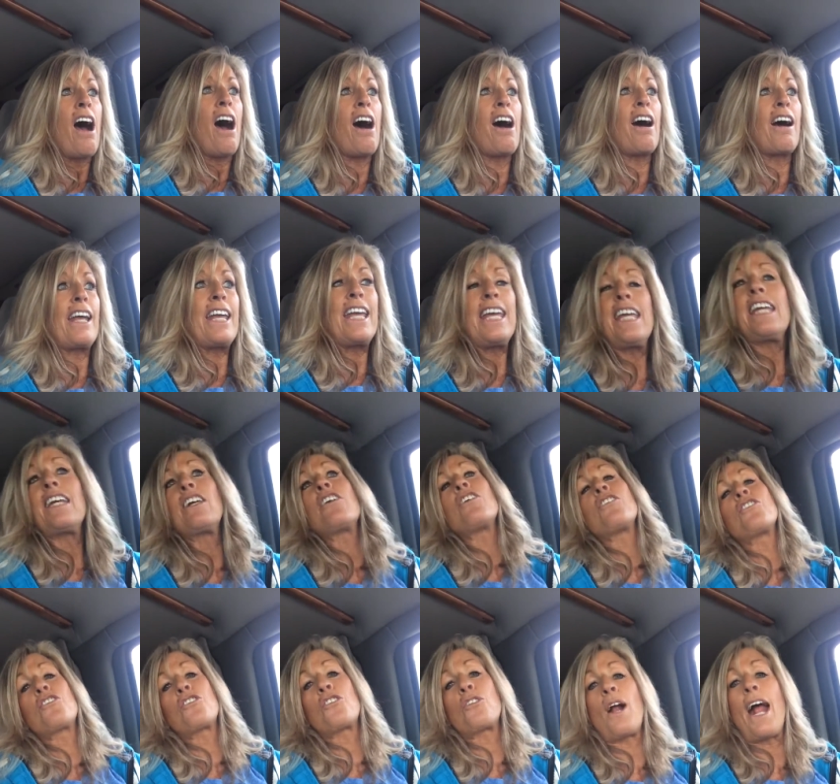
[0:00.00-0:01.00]
Uh, he
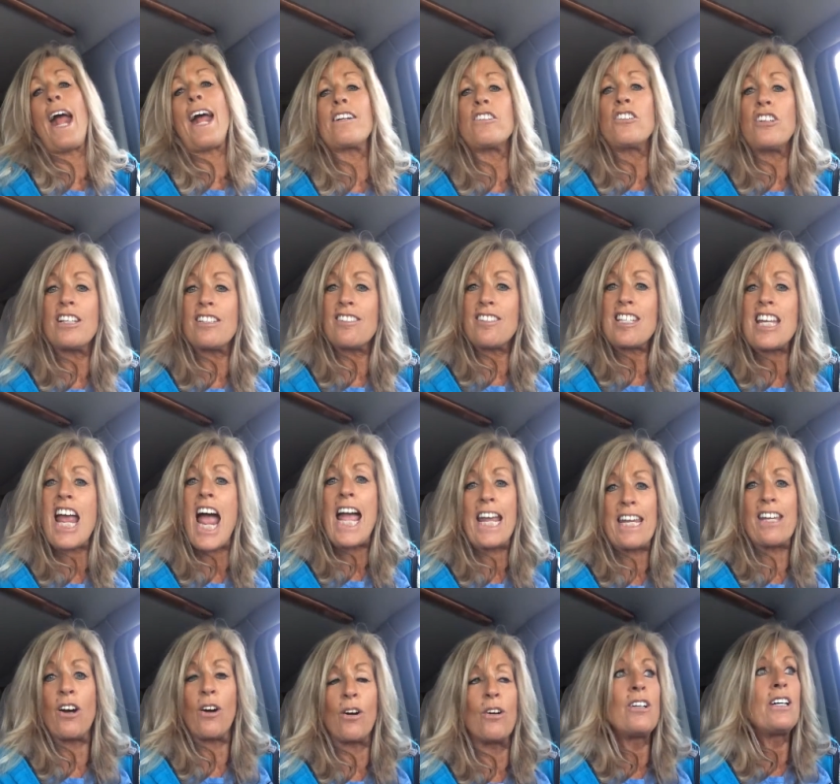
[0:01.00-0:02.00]
could scratch his
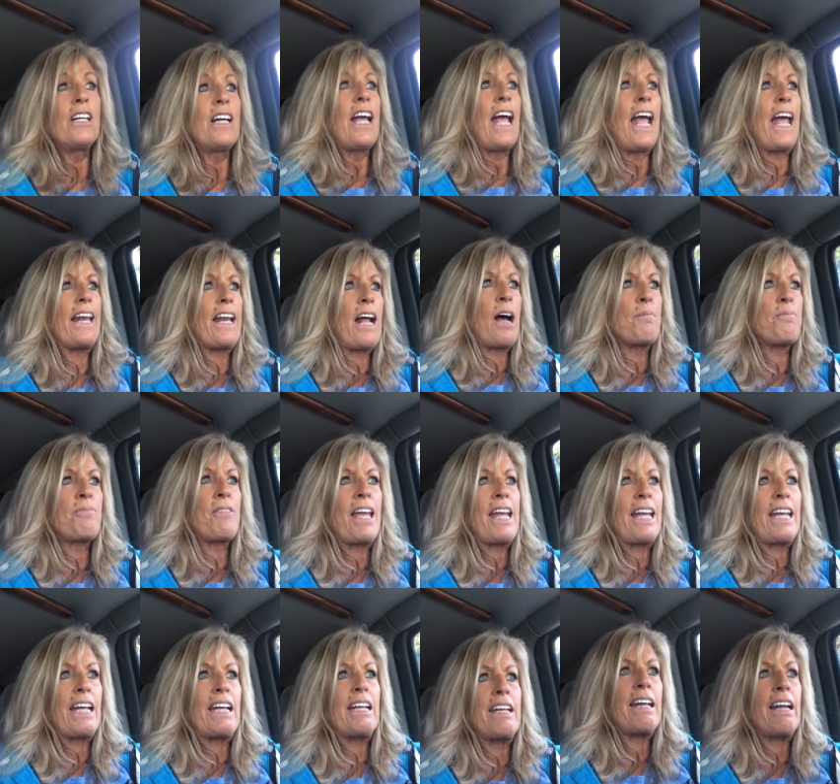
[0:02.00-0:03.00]
tail. And I'm
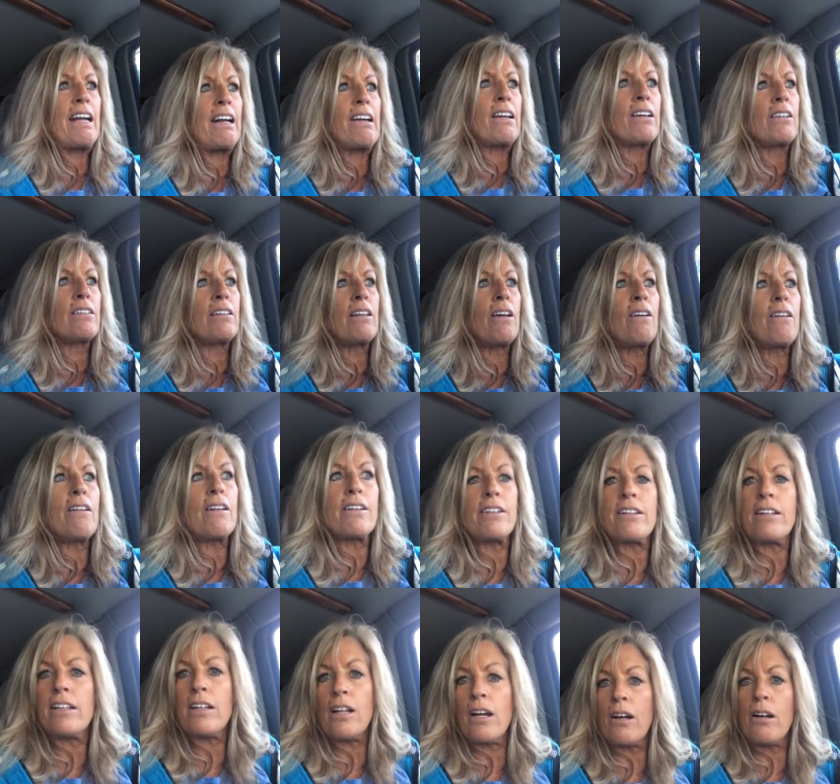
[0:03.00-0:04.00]
thinking, dear
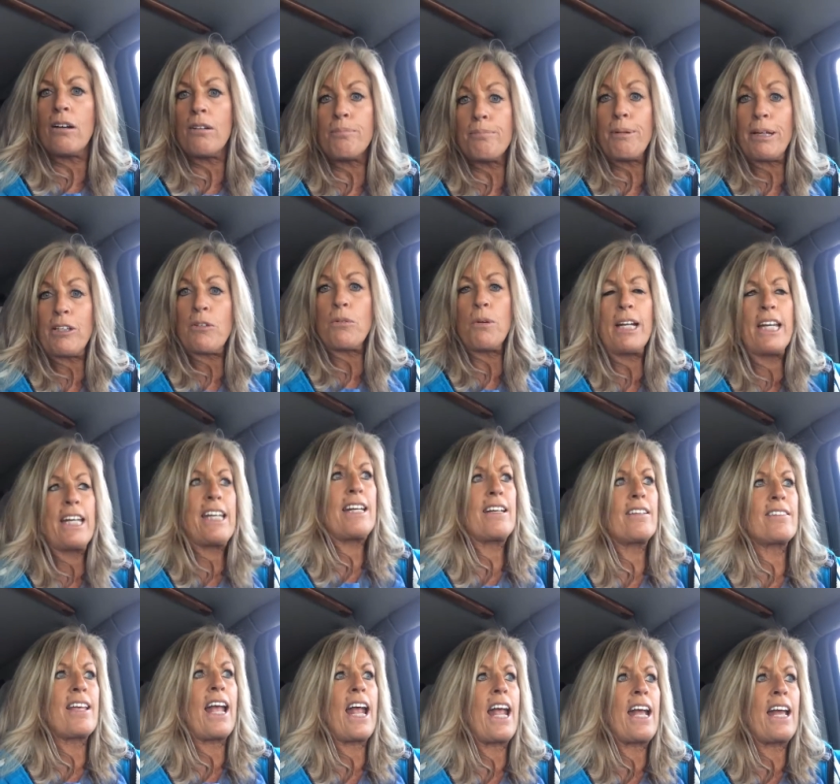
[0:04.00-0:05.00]
Lord, you know, between
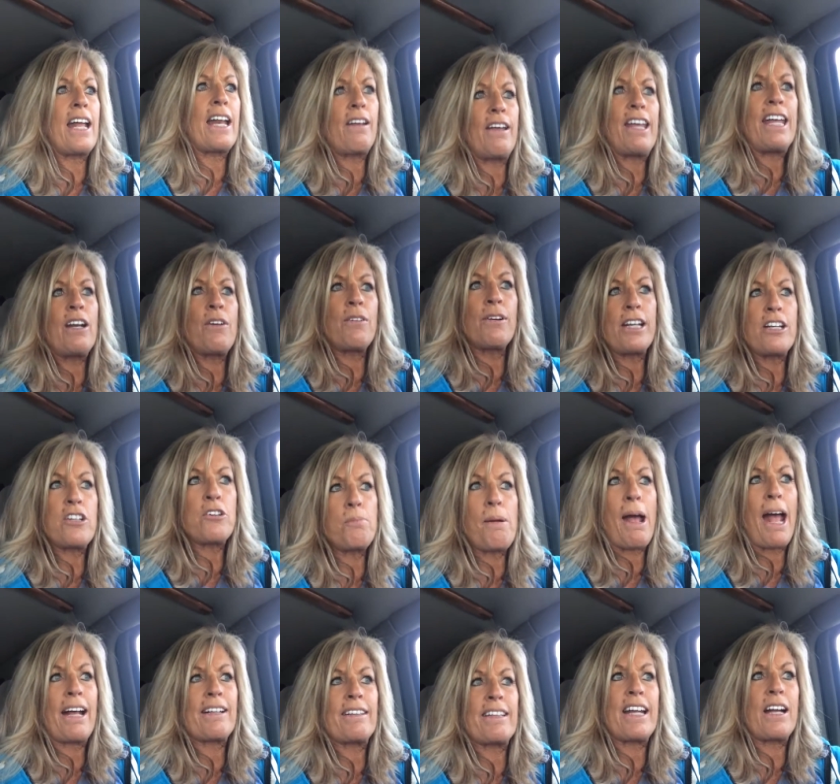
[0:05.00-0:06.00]
his head, he can reach
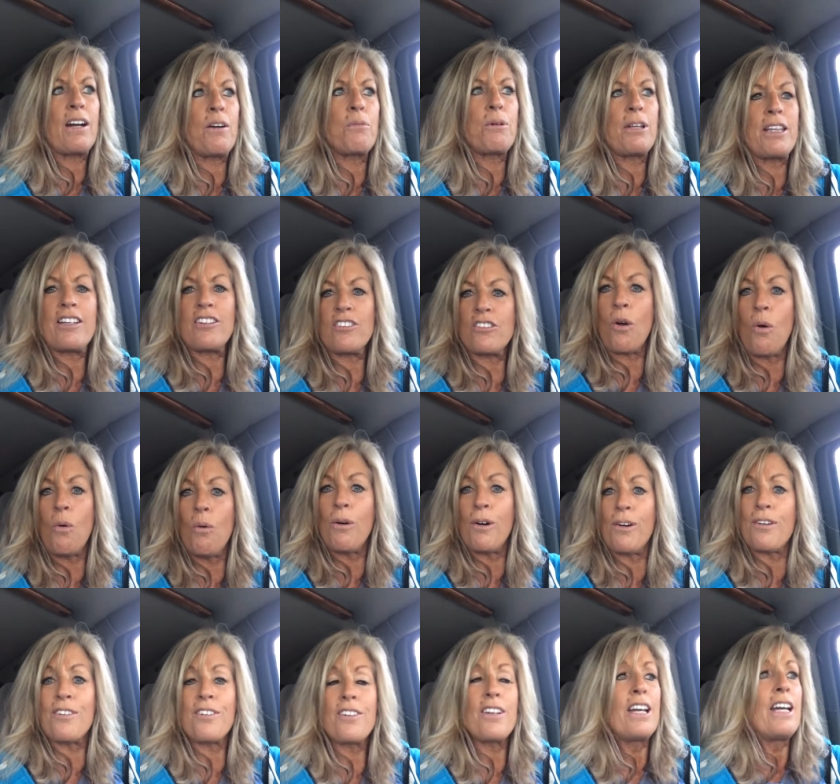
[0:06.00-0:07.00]
back there with his
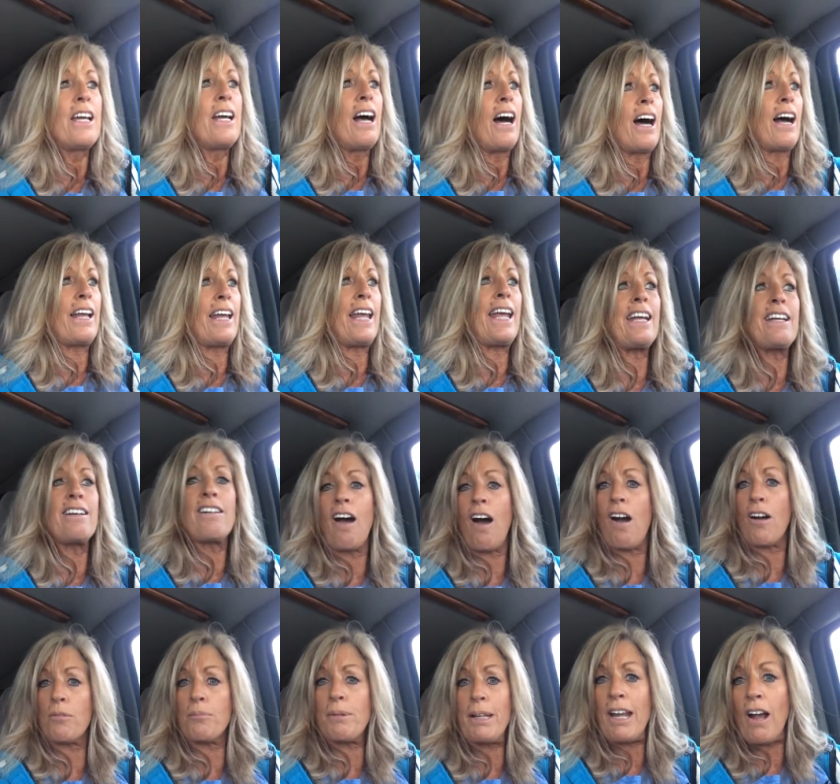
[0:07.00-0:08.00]
horns. Uh, he can
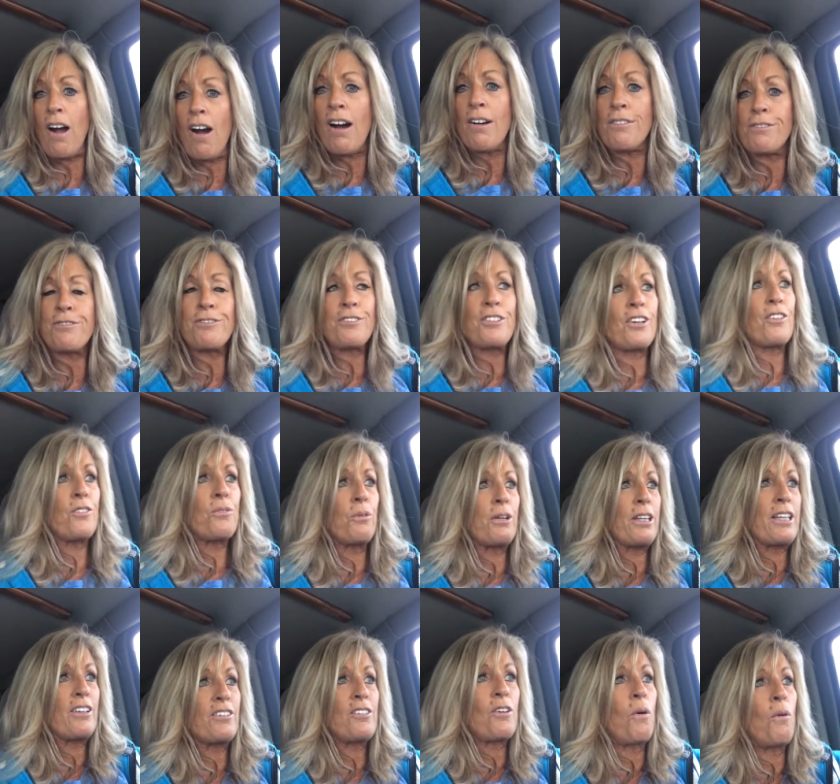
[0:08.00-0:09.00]
knock me off just
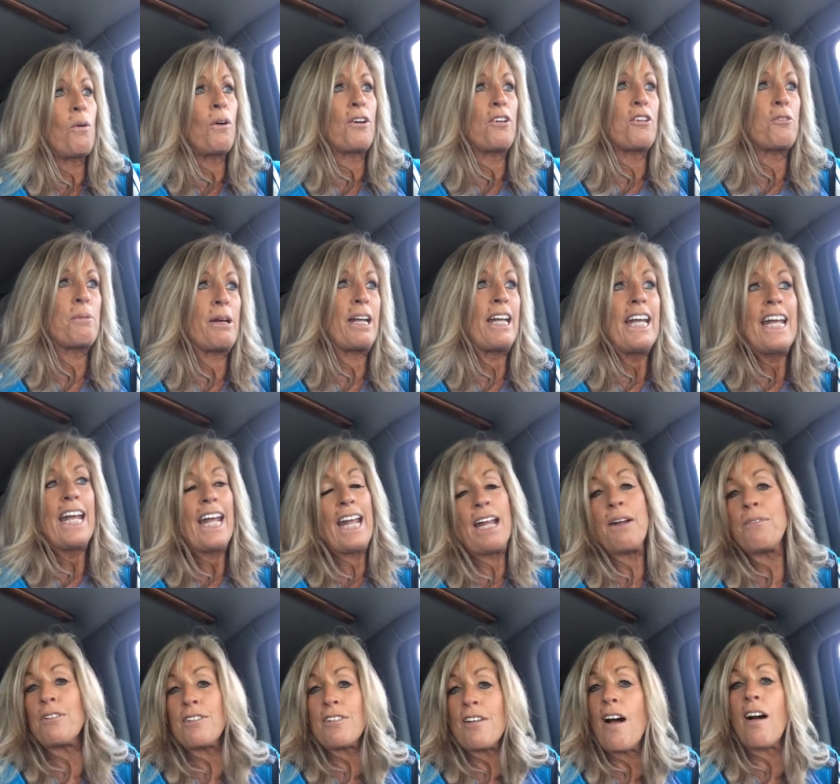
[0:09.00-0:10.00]
with his horns. But
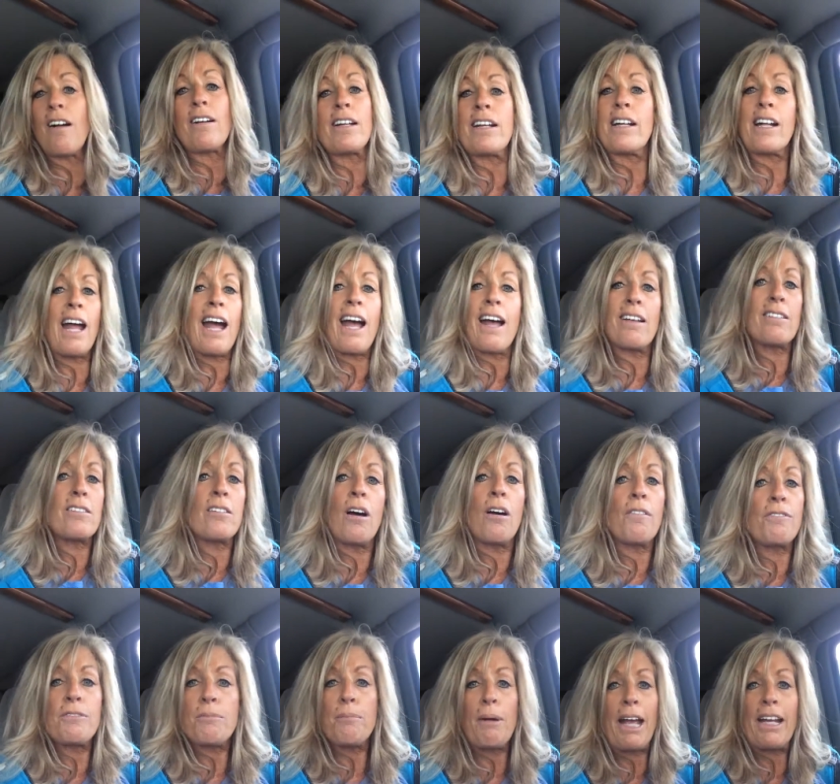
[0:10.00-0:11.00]
he was knocking guys
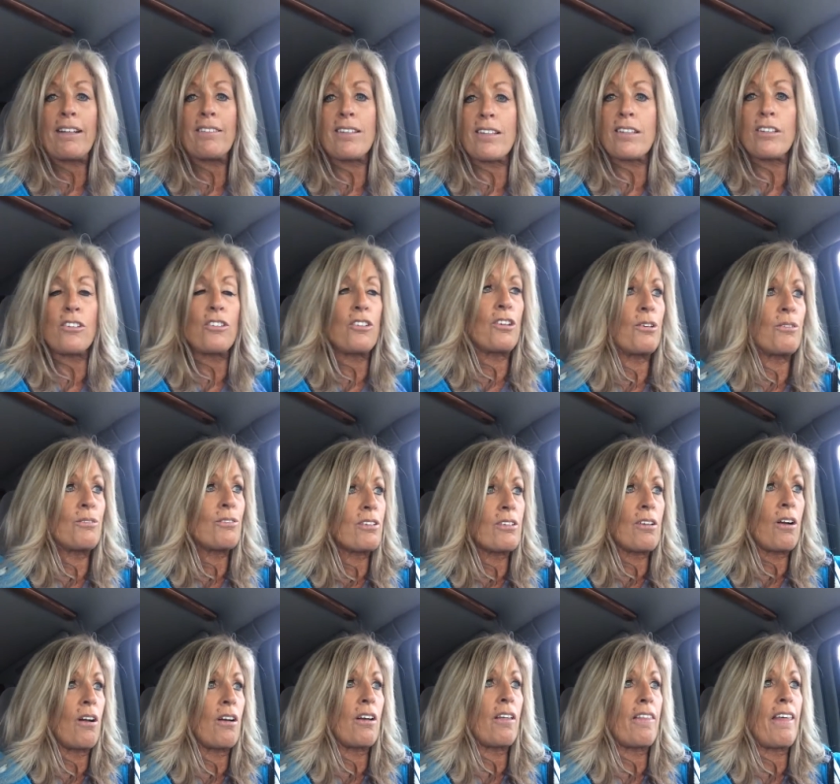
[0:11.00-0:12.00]
off the backs of the chutes
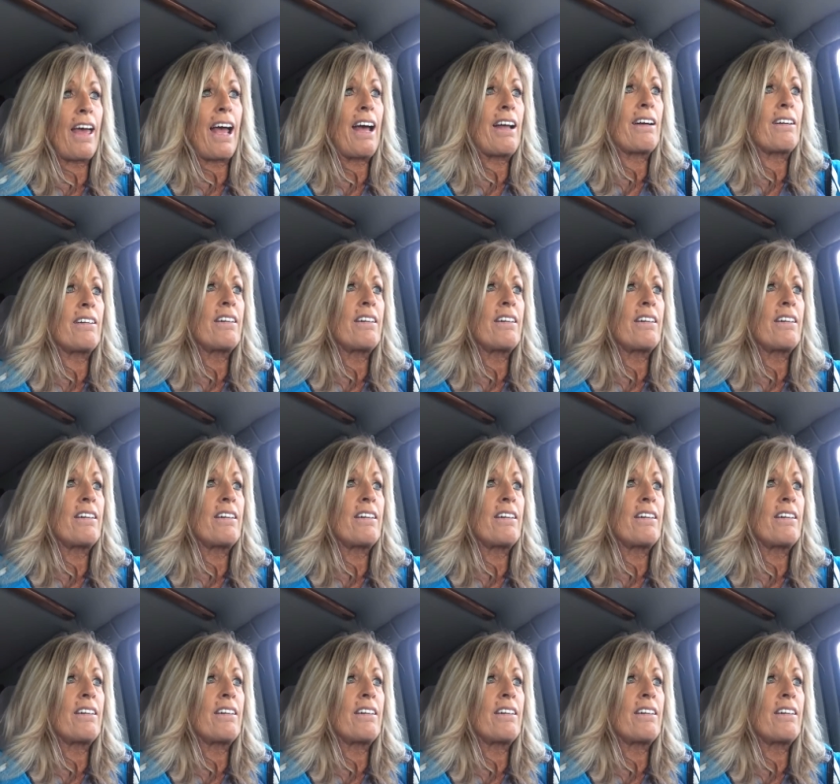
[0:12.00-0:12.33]
and all of that.